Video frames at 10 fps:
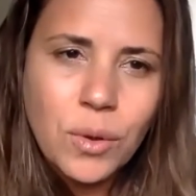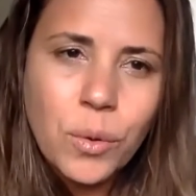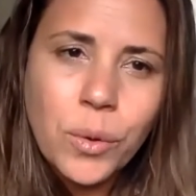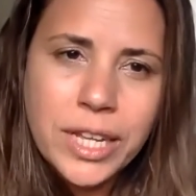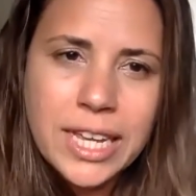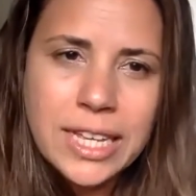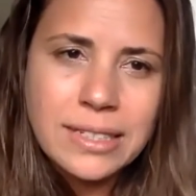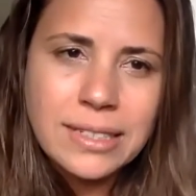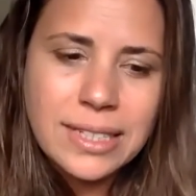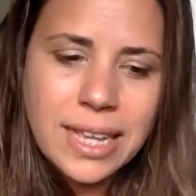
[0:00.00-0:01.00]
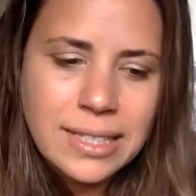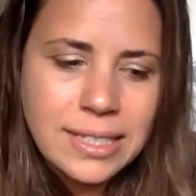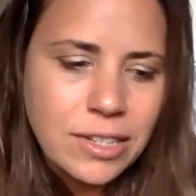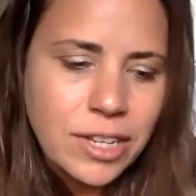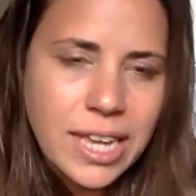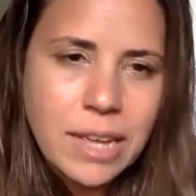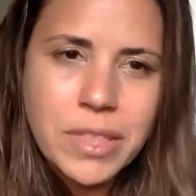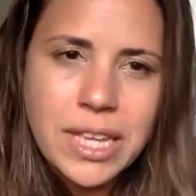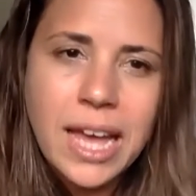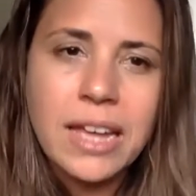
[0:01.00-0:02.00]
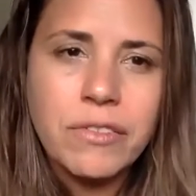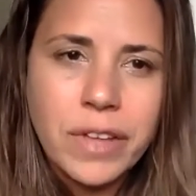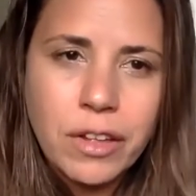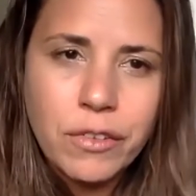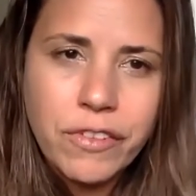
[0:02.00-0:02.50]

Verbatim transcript: audience and you know keep the AFL